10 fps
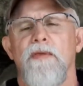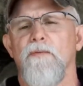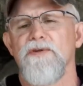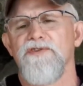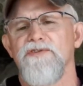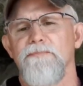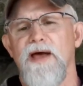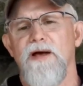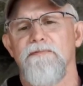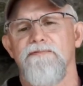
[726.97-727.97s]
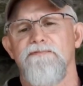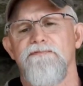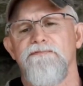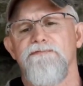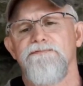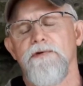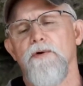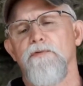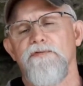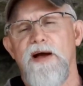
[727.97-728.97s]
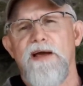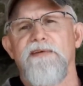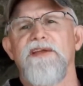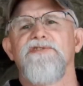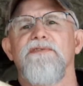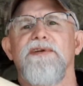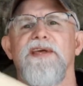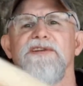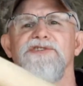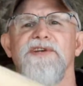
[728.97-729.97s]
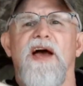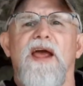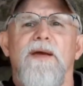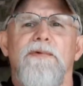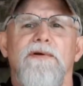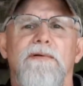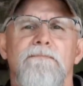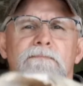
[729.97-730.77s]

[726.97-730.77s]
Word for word: which is about a whole 5 eighths of an inch in diameter.